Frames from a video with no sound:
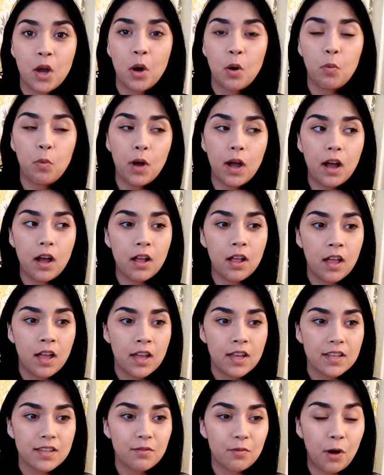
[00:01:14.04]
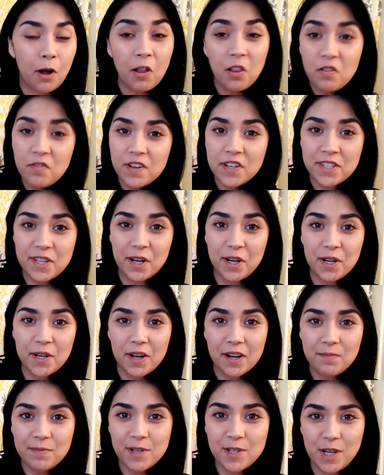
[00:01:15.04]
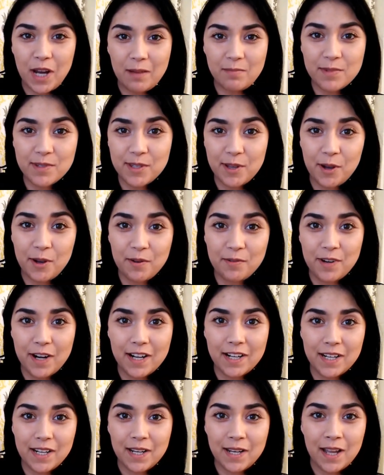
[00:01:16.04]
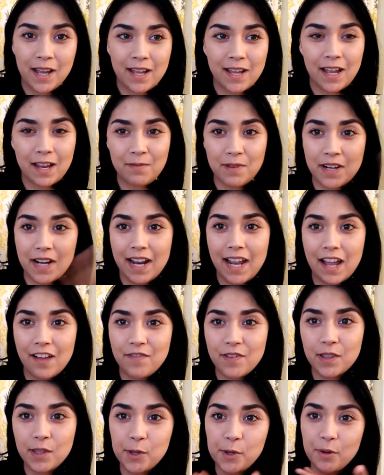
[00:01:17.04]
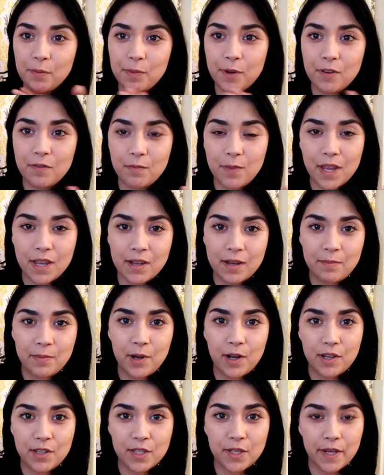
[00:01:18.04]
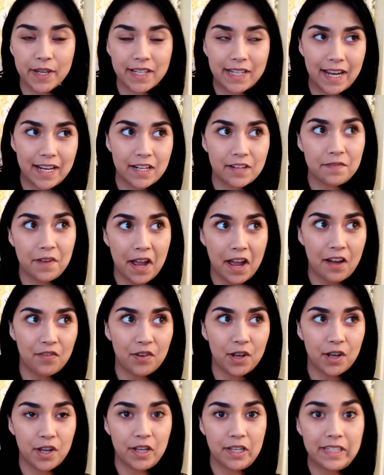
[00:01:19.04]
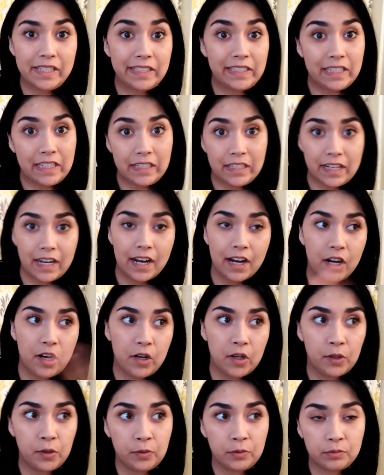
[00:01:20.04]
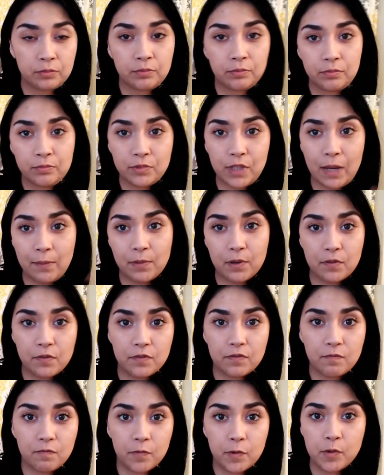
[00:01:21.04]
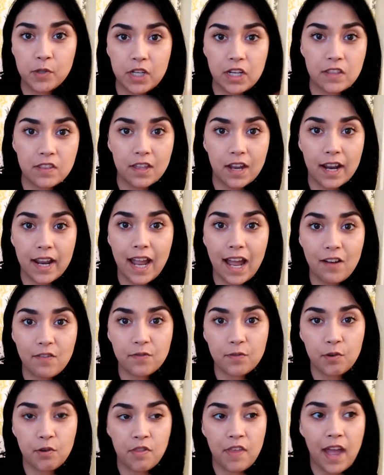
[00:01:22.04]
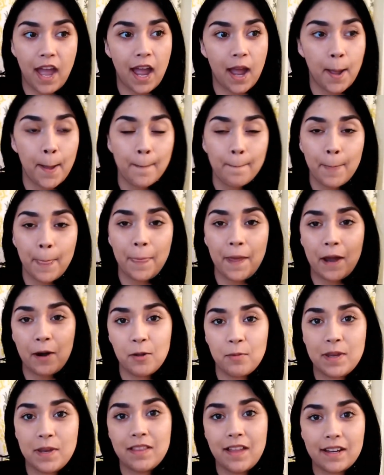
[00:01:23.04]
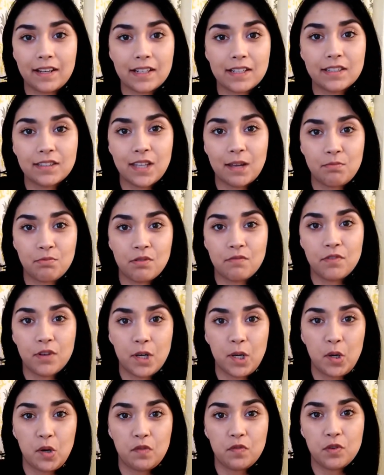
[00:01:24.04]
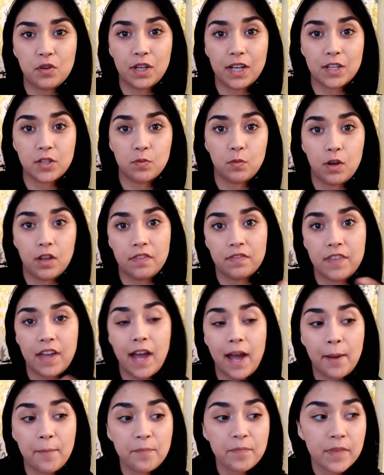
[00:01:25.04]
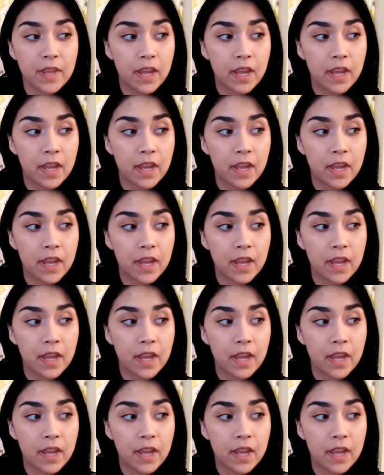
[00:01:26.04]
Well, all of us are in our pajamas already. I mean, I have a little bit of makeup on, so I kind of have a skincare type of routine that I have for that. That'll be like a separate video if you guys want that.